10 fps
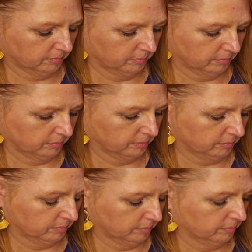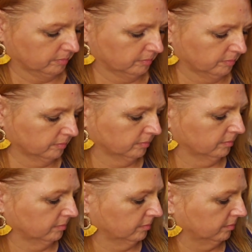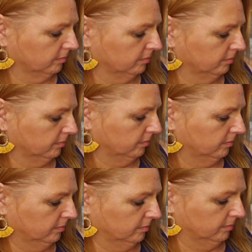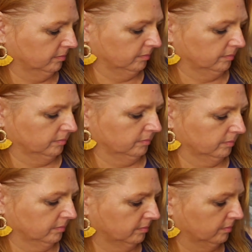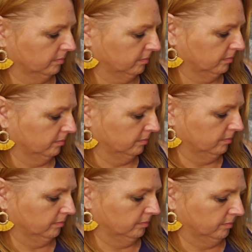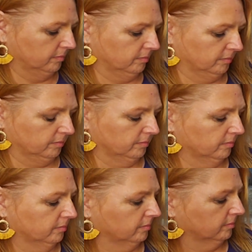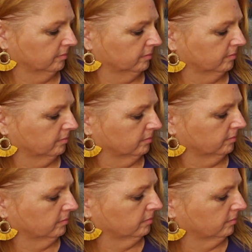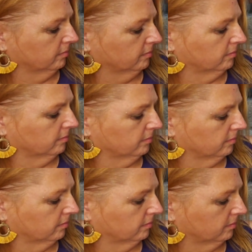No words are spoken by the person on screen.